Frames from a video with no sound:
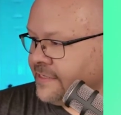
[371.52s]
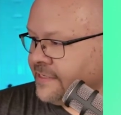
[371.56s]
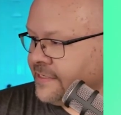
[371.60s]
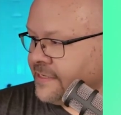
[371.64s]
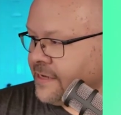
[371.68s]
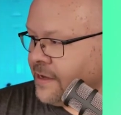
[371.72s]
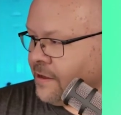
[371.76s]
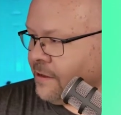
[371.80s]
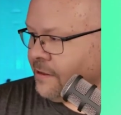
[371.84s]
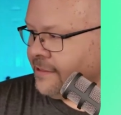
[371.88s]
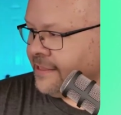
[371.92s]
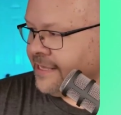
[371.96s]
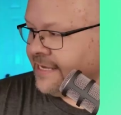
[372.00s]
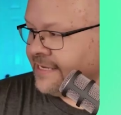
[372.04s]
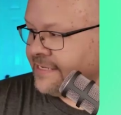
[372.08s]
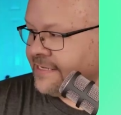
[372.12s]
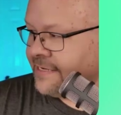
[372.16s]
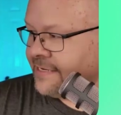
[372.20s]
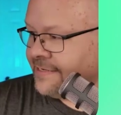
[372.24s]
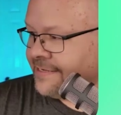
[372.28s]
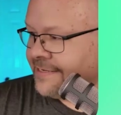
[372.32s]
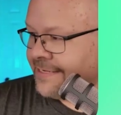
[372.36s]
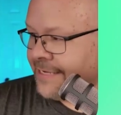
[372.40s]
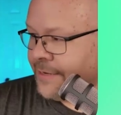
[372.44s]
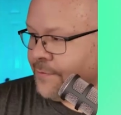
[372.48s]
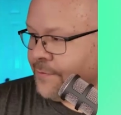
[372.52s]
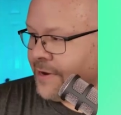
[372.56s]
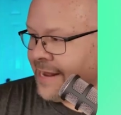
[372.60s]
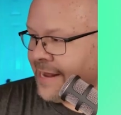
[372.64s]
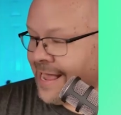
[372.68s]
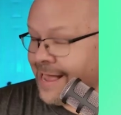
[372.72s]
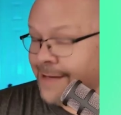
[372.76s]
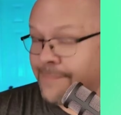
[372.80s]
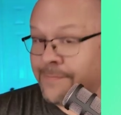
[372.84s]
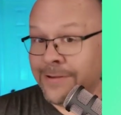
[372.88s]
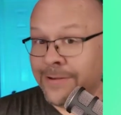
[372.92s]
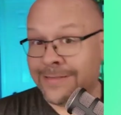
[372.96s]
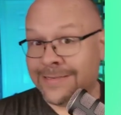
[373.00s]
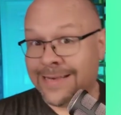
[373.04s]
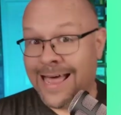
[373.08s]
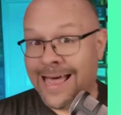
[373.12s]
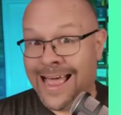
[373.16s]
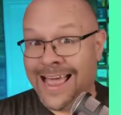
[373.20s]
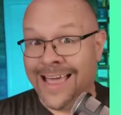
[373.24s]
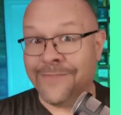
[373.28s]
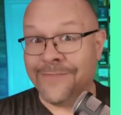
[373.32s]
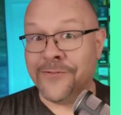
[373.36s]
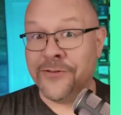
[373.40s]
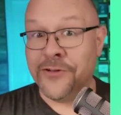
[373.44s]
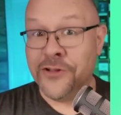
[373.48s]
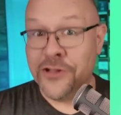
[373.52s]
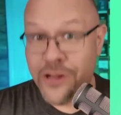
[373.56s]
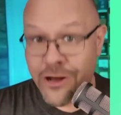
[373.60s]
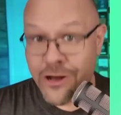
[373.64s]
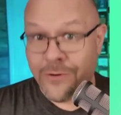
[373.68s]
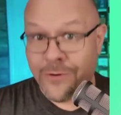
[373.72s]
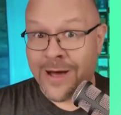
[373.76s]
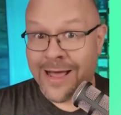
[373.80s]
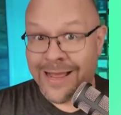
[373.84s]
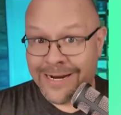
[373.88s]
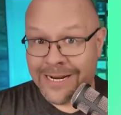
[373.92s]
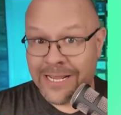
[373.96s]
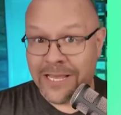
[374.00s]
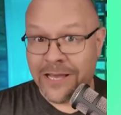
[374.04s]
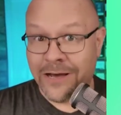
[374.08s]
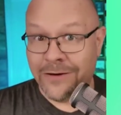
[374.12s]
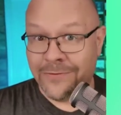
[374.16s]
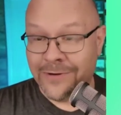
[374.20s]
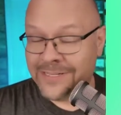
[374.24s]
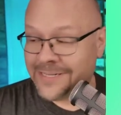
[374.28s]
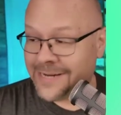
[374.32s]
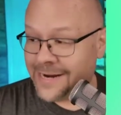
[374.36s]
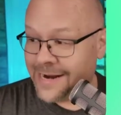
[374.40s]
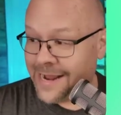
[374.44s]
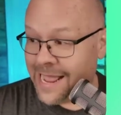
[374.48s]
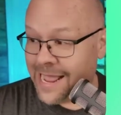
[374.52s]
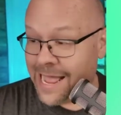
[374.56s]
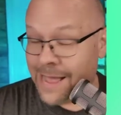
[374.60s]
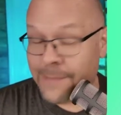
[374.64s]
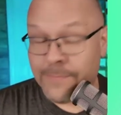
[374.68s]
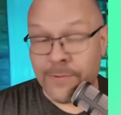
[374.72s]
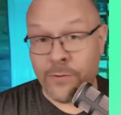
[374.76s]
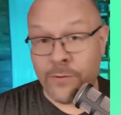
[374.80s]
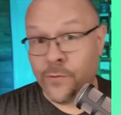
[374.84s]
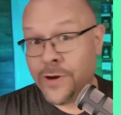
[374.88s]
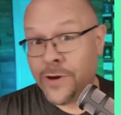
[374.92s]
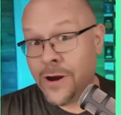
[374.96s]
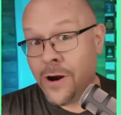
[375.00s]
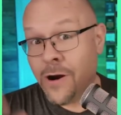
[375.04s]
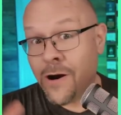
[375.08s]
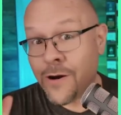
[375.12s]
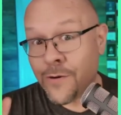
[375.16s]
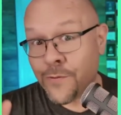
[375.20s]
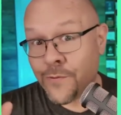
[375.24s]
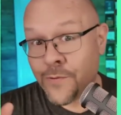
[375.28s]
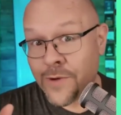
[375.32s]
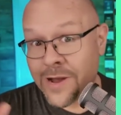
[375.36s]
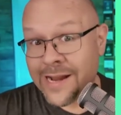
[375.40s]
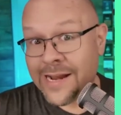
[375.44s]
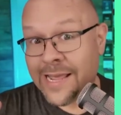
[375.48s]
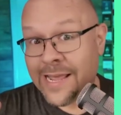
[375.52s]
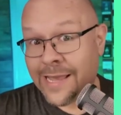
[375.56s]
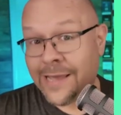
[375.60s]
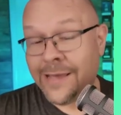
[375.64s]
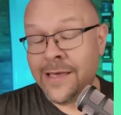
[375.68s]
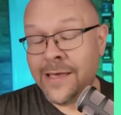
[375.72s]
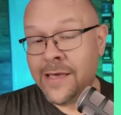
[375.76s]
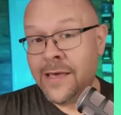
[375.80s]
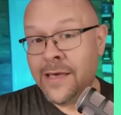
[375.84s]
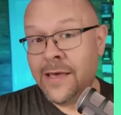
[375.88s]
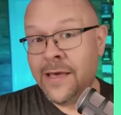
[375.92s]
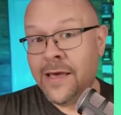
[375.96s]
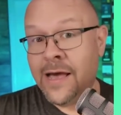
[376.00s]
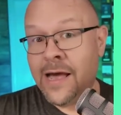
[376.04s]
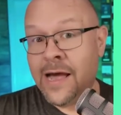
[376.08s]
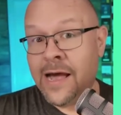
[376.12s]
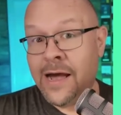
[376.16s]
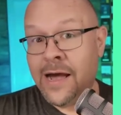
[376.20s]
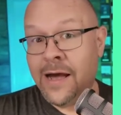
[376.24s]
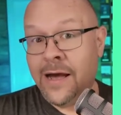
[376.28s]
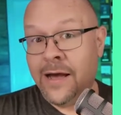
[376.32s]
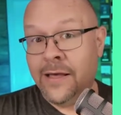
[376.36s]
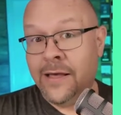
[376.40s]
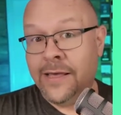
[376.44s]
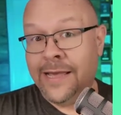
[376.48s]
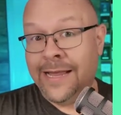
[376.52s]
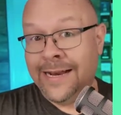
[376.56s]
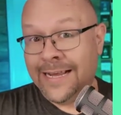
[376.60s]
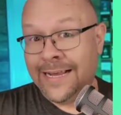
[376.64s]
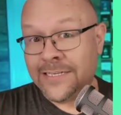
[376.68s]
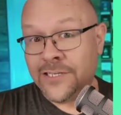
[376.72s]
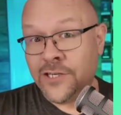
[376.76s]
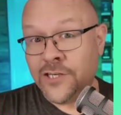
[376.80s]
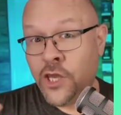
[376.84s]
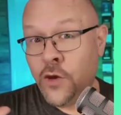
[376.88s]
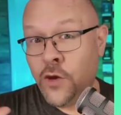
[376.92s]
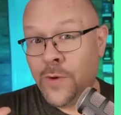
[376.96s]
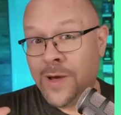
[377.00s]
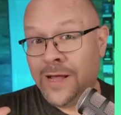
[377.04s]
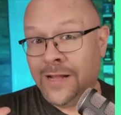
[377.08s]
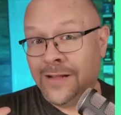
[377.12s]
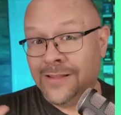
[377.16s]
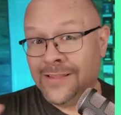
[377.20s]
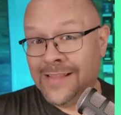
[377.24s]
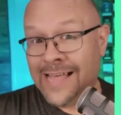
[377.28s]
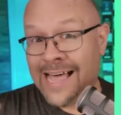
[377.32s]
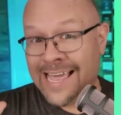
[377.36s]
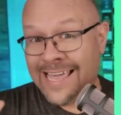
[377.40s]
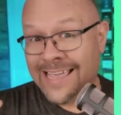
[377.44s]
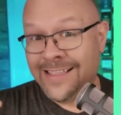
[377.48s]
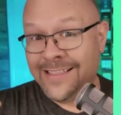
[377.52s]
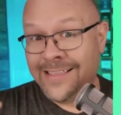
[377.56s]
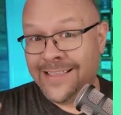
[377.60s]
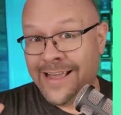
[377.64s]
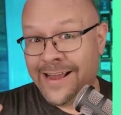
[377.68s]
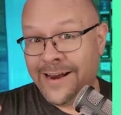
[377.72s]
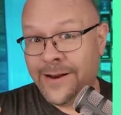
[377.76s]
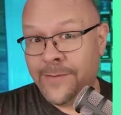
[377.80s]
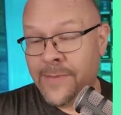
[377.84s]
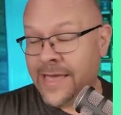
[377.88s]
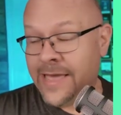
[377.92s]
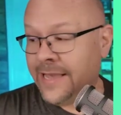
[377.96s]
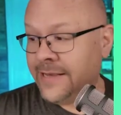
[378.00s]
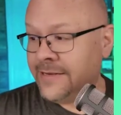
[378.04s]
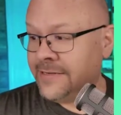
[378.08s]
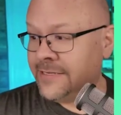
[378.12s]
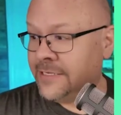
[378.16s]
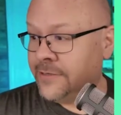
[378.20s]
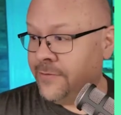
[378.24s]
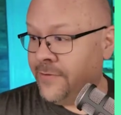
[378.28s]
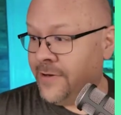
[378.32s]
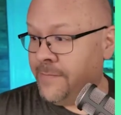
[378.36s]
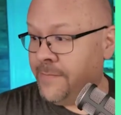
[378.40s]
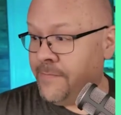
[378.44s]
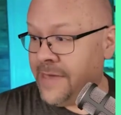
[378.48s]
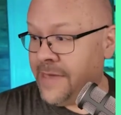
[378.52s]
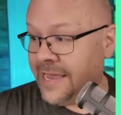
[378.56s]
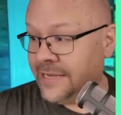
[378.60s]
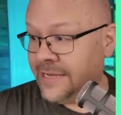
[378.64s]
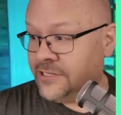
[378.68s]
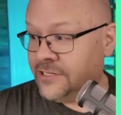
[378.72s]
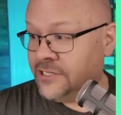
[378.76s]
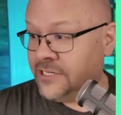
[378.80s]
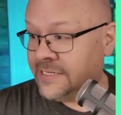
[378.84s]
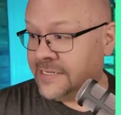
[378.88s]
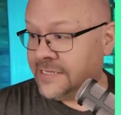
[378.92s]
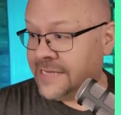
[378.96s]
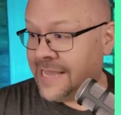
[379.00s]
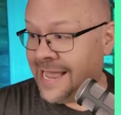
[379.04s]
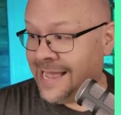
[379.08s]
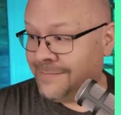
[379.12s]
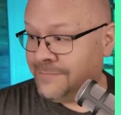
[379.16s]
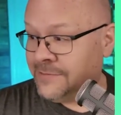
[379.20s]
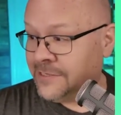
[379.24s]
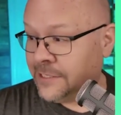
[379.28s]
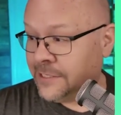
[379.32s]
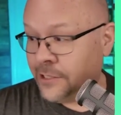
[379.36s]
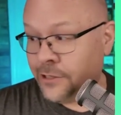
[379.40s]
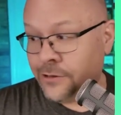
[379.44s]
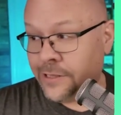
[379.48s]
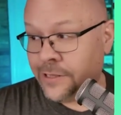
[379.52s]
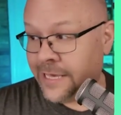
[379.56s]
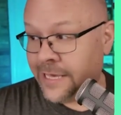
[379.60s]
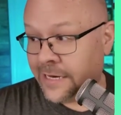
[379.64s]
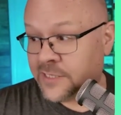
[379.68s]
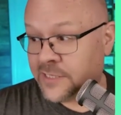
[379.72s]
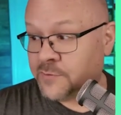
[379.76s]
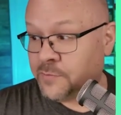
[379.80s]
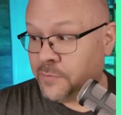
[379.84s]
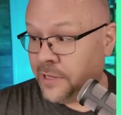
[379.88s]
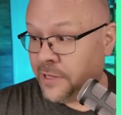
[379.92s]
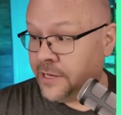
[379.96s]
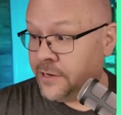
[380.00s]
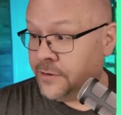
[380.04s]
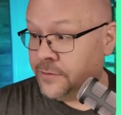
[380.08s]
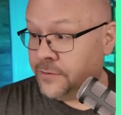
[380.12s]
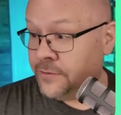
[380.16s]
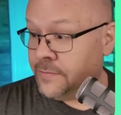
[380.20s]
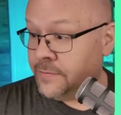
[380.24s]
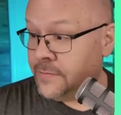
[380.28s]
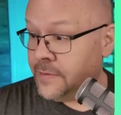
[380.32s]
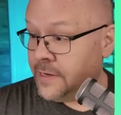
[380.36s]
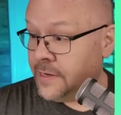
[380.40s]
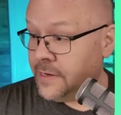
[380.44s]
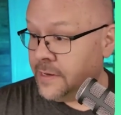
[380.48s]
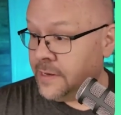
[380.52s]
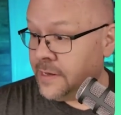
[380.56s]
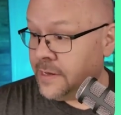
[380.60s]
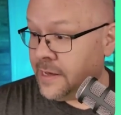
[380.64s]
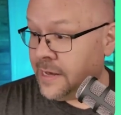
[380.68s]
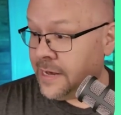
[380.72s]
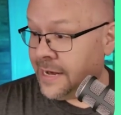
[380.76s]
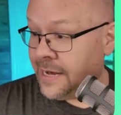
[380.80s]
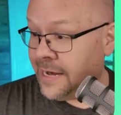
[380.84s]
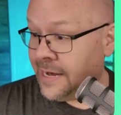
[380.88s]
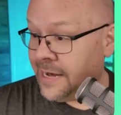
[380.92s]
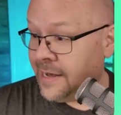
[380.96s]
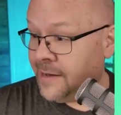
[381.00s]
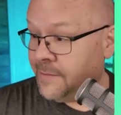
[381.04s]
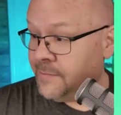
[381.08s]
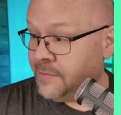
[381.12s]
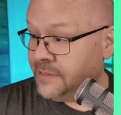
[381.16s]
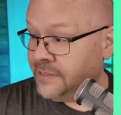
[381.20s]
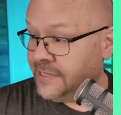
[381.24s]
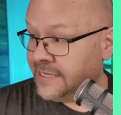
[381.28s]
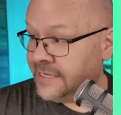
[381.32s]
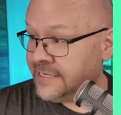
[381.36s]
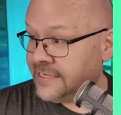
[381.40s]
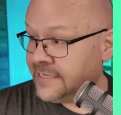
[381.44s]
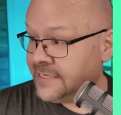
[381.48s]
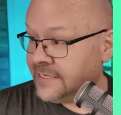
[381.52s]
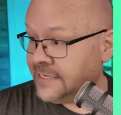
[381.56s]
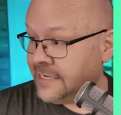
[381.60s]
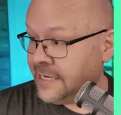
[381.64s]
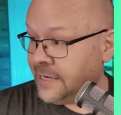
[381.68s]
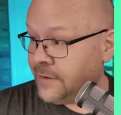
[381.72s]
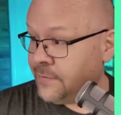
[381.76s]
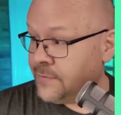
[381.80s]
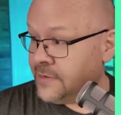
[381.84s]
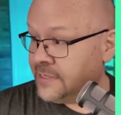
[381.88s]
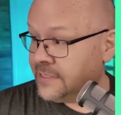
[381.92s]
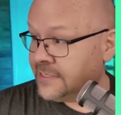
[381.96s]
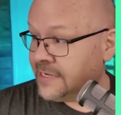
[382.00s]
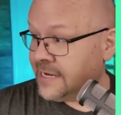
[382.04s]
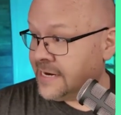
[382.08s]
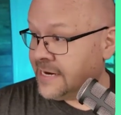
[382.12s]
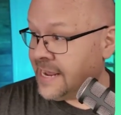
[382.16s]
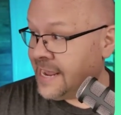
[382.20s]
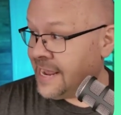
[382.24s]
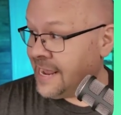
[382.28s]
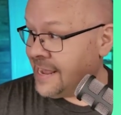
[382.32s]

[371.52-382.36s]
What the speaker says: install this and see what happens. I have no idea what's going to happen. We are running an SQLite database, so it may just absolutely explode. But let's see what's going to